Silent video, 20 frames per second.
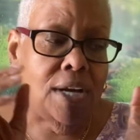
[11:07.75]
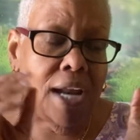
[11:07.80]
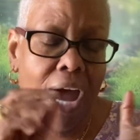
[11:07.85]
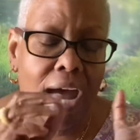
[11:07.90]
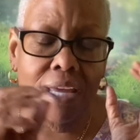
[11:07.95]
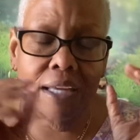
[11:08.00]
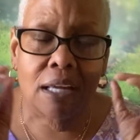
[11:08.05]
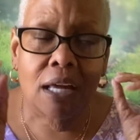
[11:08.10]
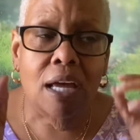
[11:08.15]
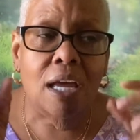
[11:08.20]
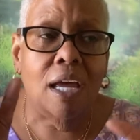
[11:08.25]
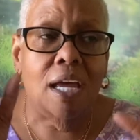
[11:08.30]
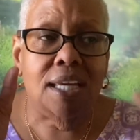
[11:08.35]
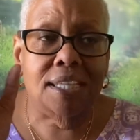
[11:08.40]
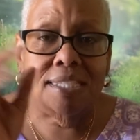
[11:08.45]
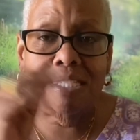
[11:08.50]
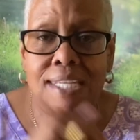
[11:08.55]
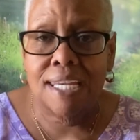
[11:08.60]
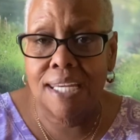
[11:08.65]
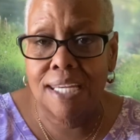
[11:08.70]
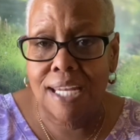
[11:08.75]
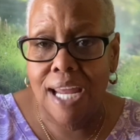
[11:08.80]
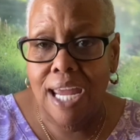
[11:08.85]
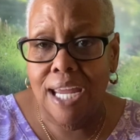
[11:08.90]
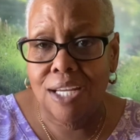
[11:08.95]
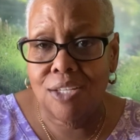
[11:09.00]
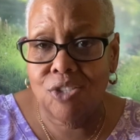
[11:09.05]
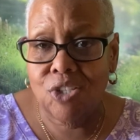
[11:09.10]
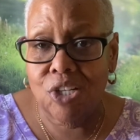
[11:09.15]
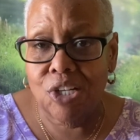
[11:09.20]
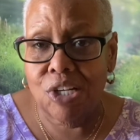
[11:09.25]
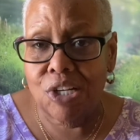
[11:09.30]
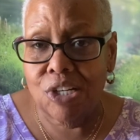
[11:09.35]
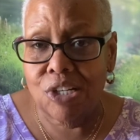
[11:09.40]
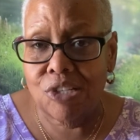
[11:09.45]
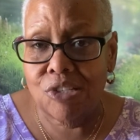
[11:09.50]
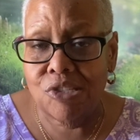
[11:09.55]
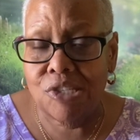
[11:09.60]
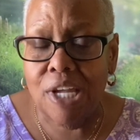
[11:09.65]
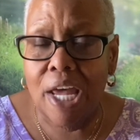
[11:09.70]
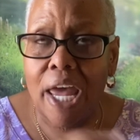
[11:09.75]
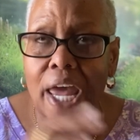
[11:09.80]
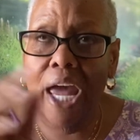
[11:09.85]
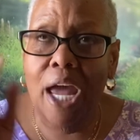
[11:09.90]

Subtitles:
not teenagers,